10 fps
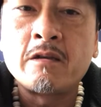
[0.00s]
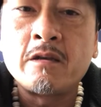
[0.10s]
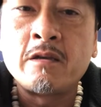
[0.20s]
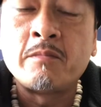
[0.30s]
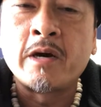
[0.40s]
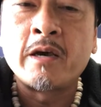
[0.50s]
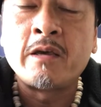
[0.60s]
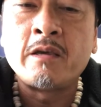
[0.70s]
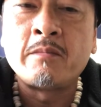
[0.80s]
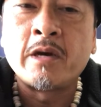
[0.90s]
in my
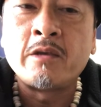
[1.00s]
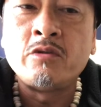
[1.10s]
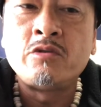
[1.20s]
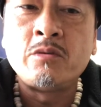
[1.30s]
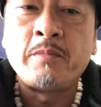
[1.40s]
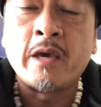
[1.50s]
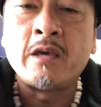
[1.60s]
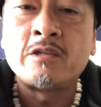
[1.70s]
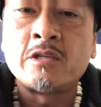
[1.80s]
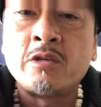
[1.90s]
YouTube
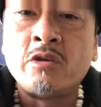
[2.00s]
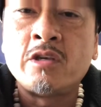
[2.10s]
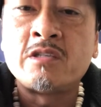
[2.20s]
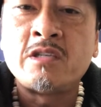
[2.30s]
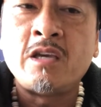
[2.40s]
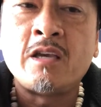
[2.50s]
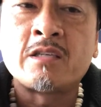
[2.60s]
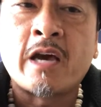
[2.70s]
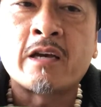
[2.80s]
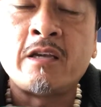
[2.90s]
page, and you can see
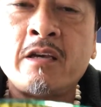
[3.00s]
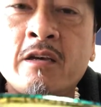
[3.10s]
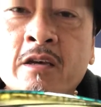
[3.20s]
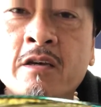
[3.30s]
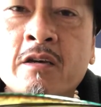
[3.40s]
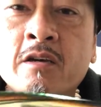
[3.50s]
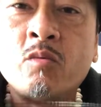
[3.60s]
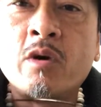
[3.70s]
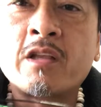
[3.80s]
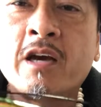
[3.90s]
exactly
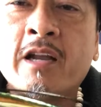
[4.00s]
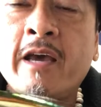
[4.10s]
what kind of